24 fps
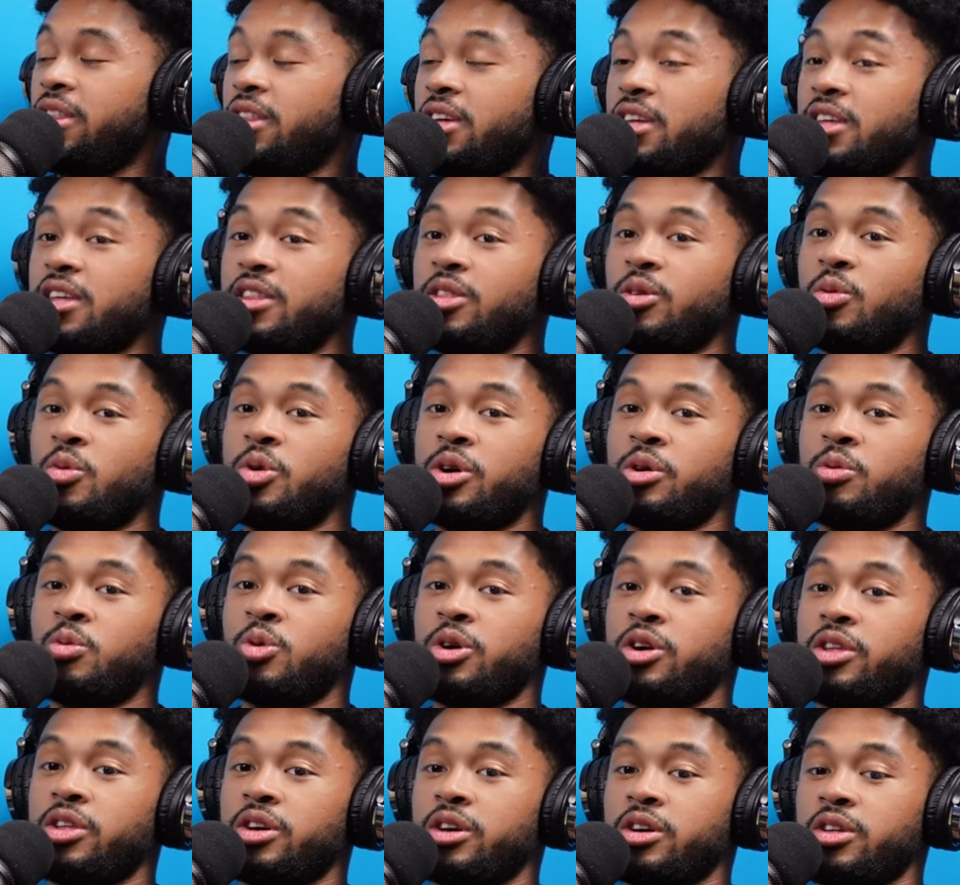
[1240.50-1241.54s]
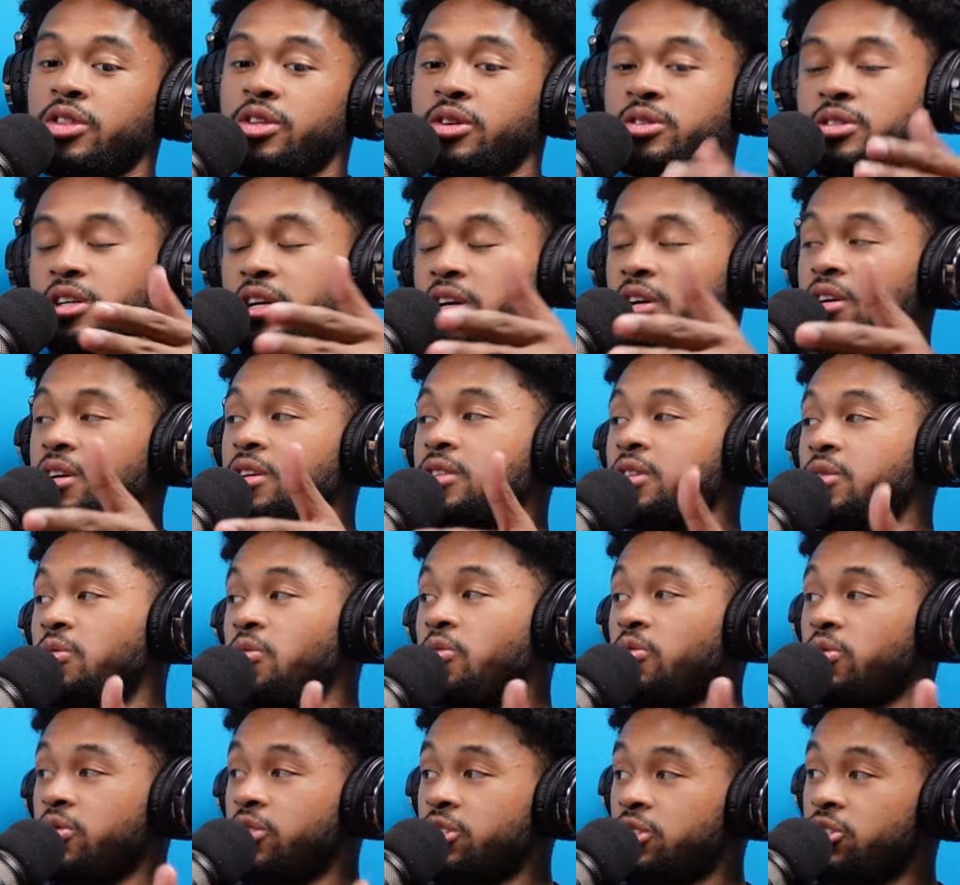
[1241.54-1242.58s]
in the the one where the there's like, like where, a, the,
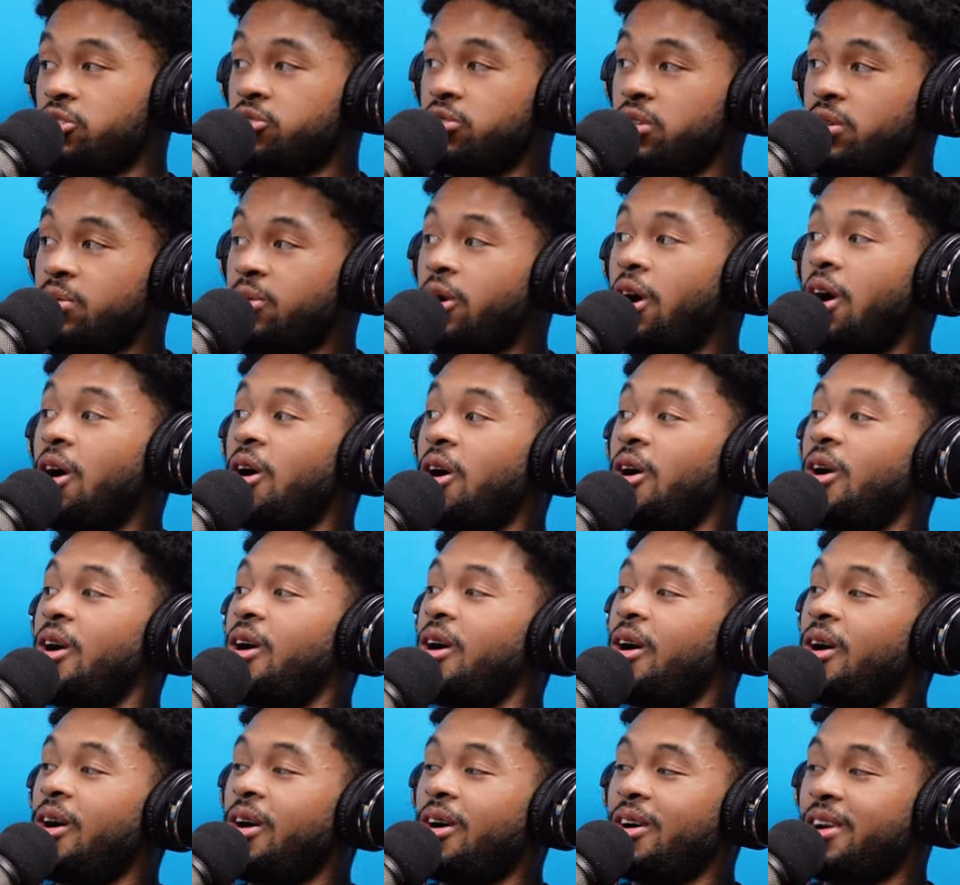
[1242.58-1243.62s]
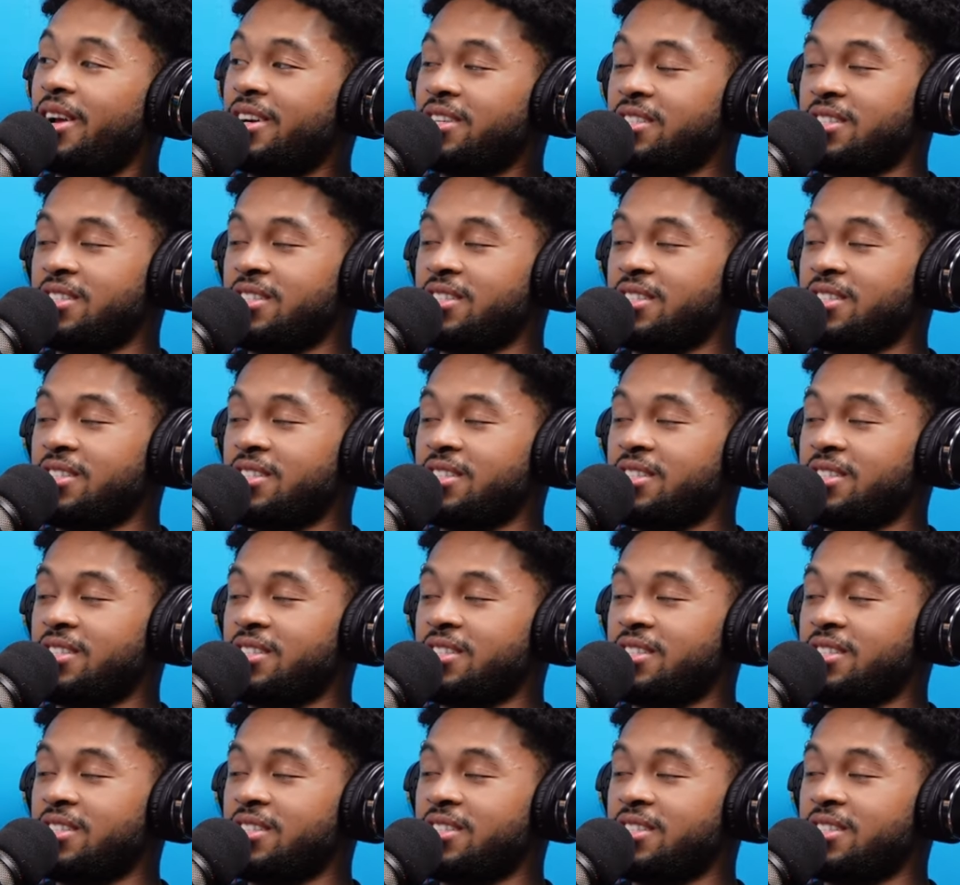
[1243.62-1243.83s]
where the, the stream. Oh, yeah, I'm gonna